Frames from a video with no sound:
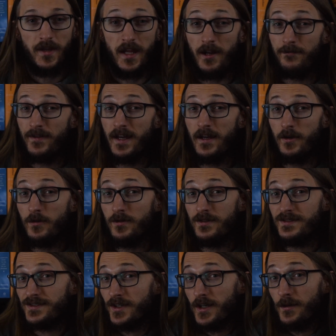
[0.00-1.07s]
And I found
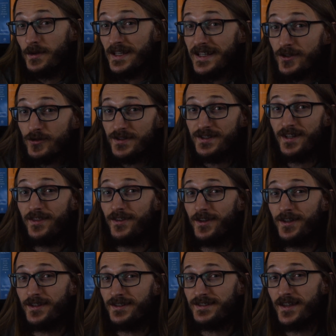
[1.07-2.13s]
some interesting
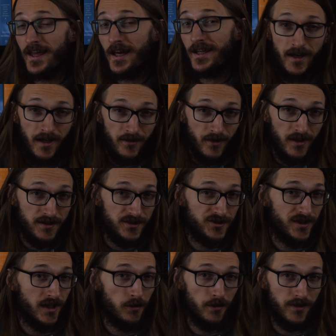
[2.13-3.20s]
things that I'd like to
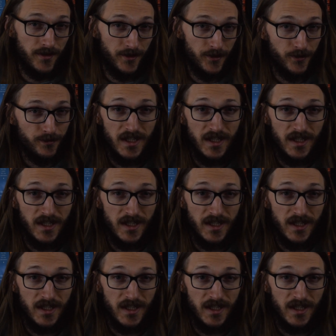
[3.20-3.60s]
share with you.